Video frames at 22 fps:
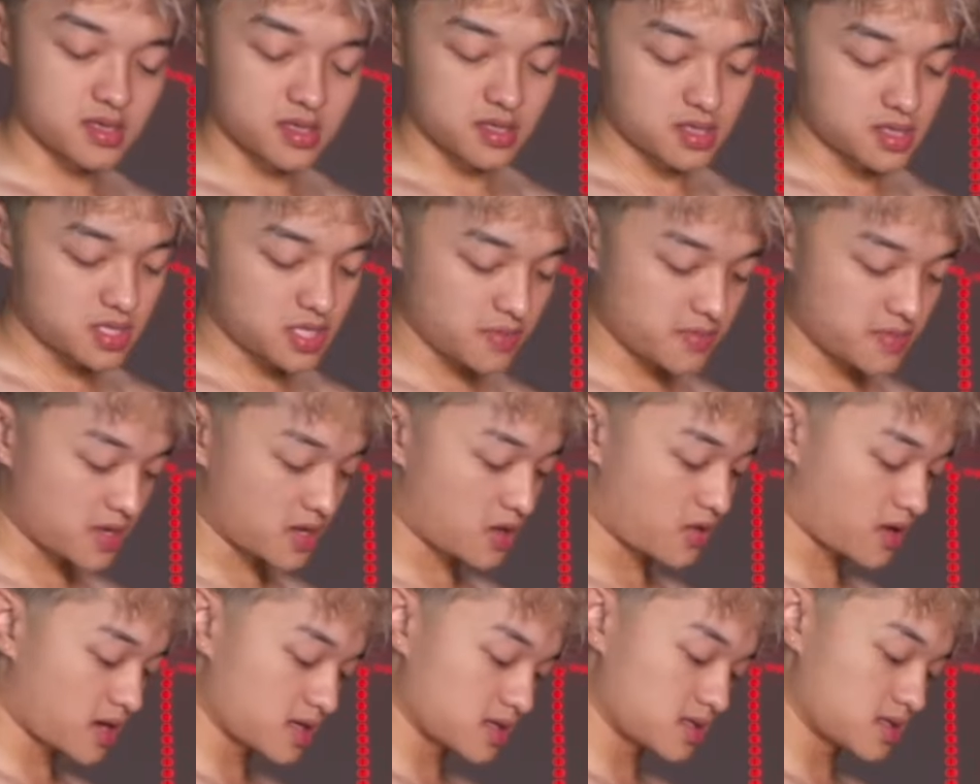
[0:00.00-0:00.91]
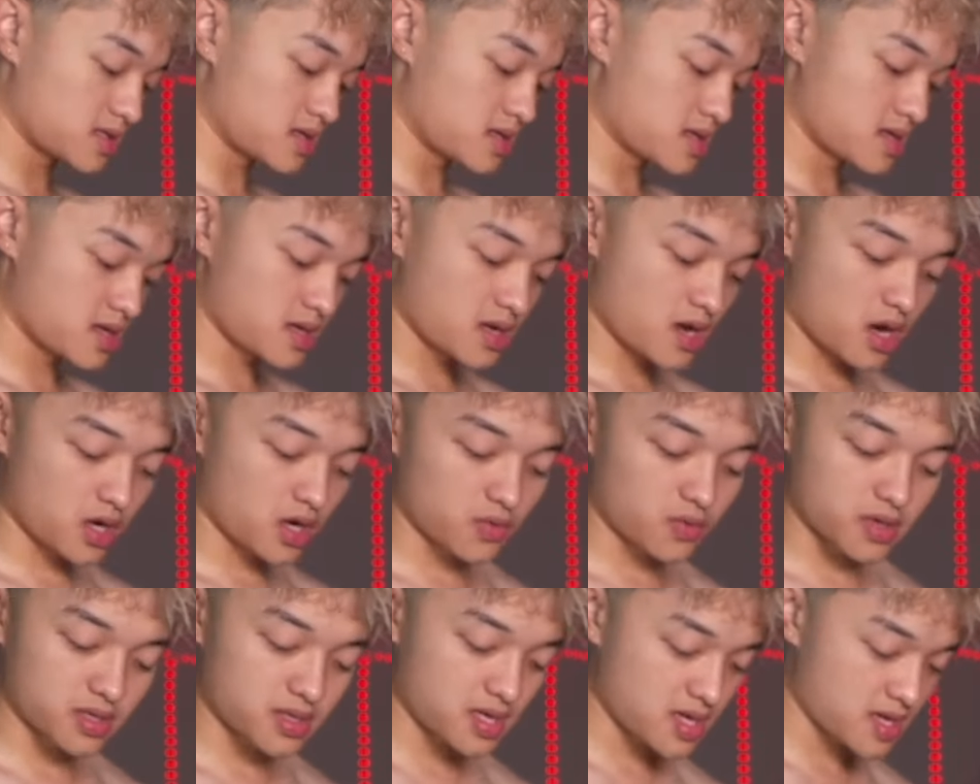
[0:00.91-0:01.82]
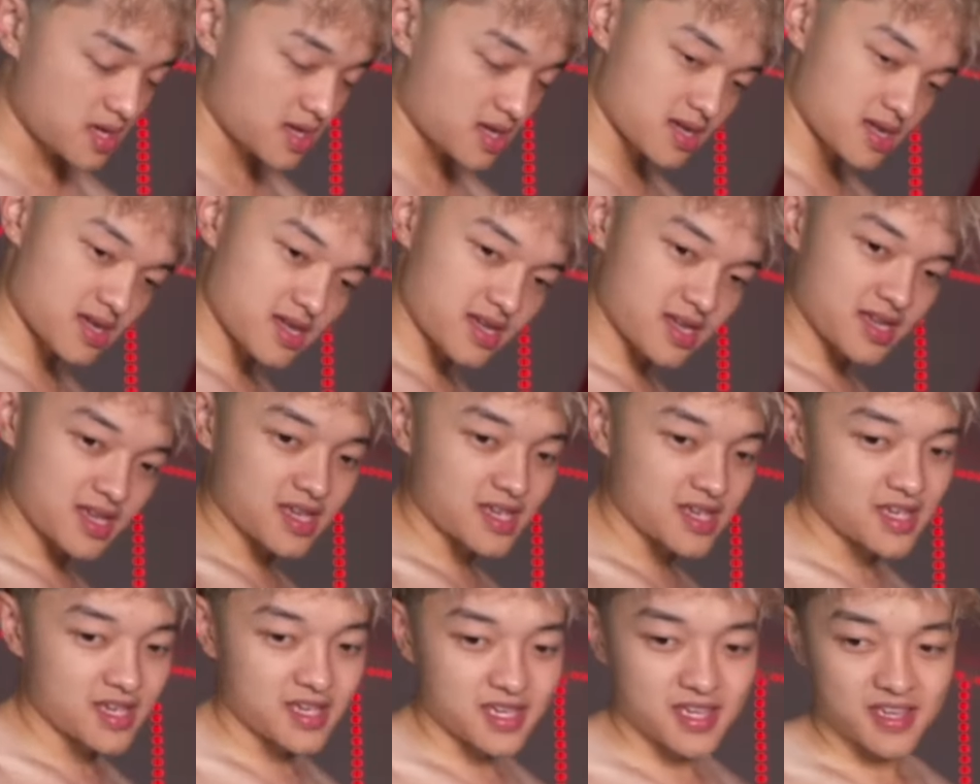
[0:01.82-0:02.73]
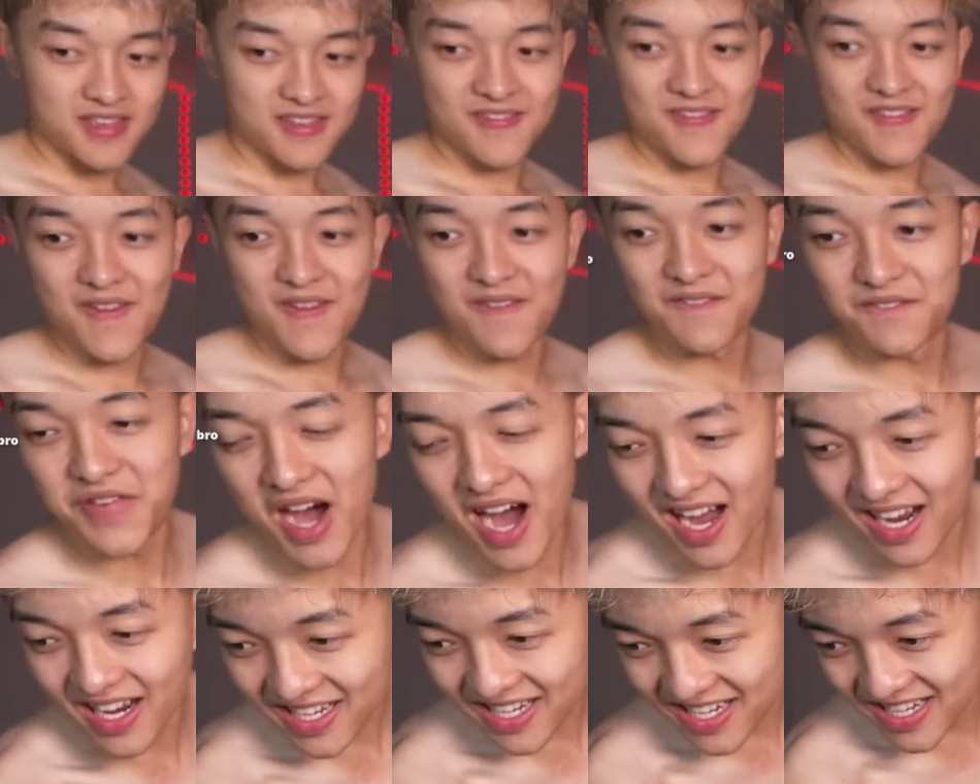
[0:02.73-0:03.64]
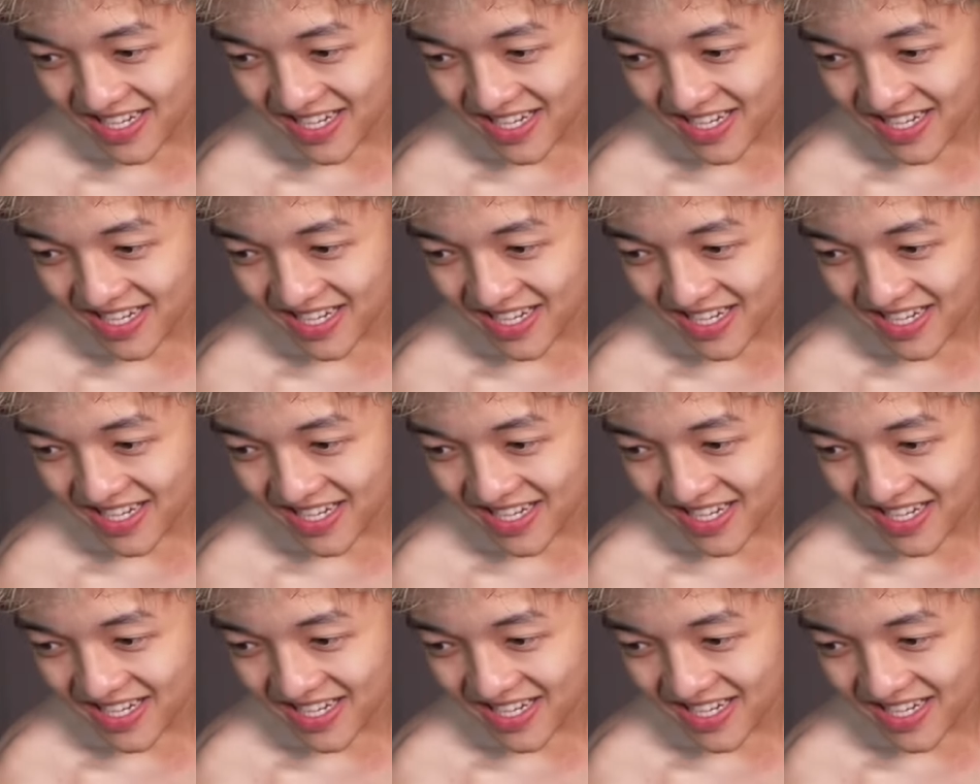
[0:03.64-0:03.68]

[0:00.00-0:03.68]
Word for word: Shit been crazy. I want to thank. Fuck!